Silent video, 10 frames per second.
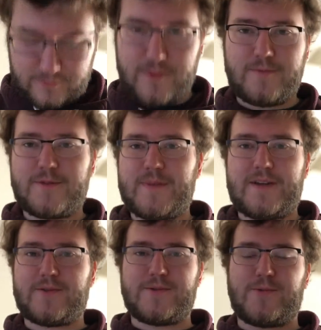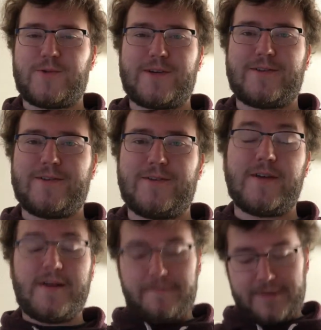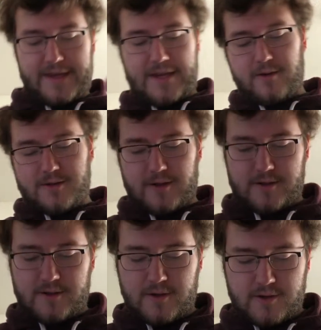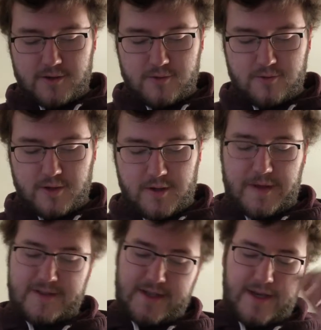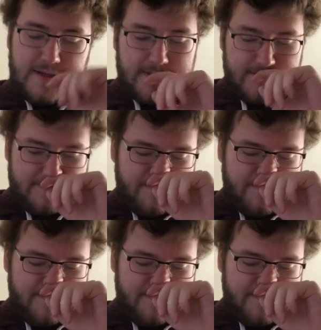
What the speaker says: Spandrel's a weird dude. He goes on to talk about science.